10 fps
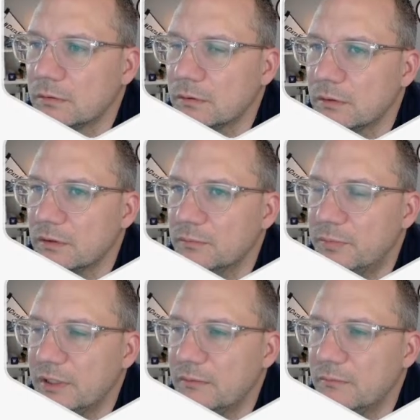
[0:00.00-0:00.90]
on the
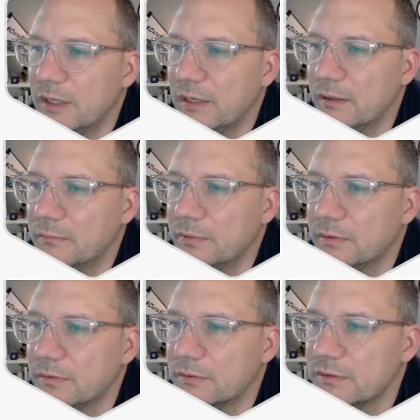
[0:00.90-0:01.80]
big map.
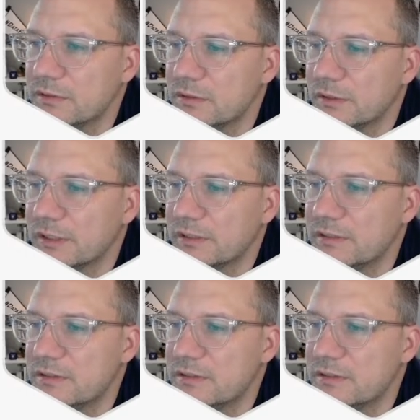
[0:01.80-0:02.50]
Selected